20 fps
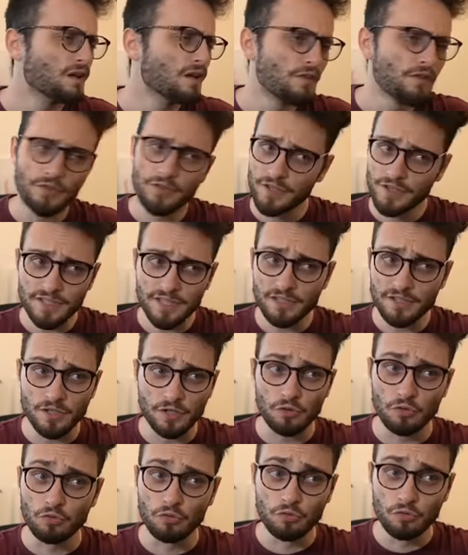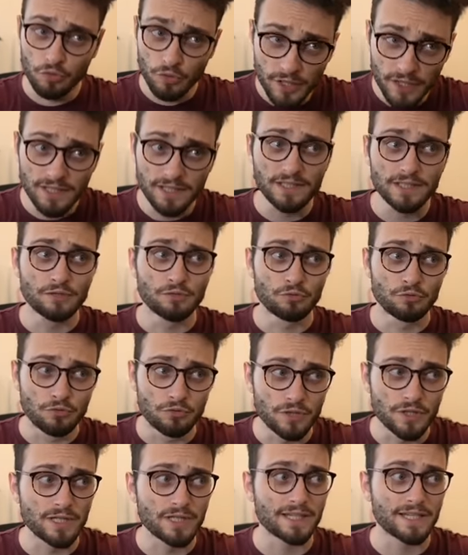This is a really,
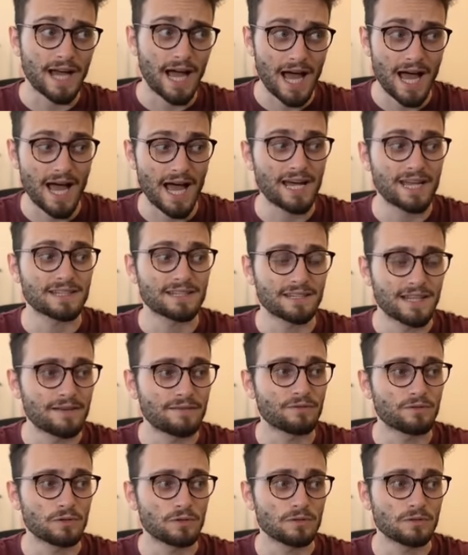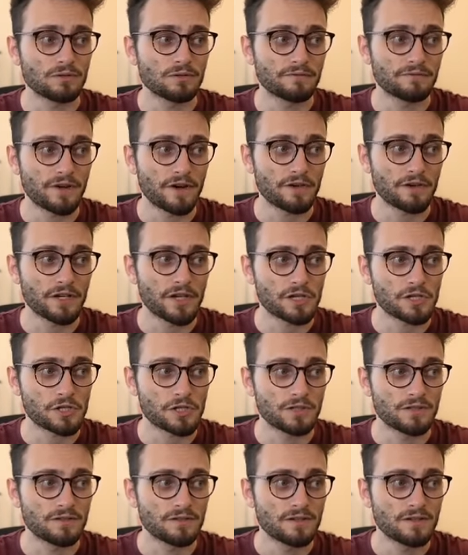really high-level
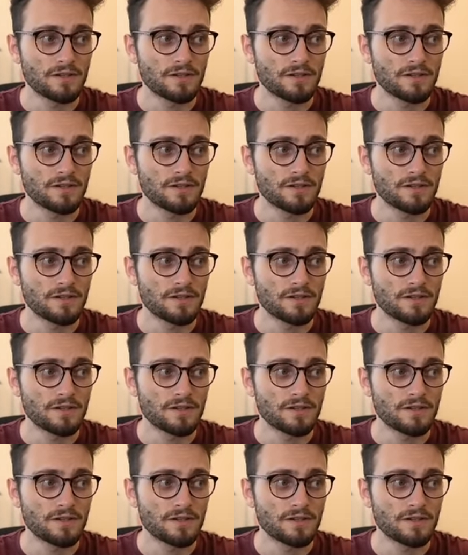variation.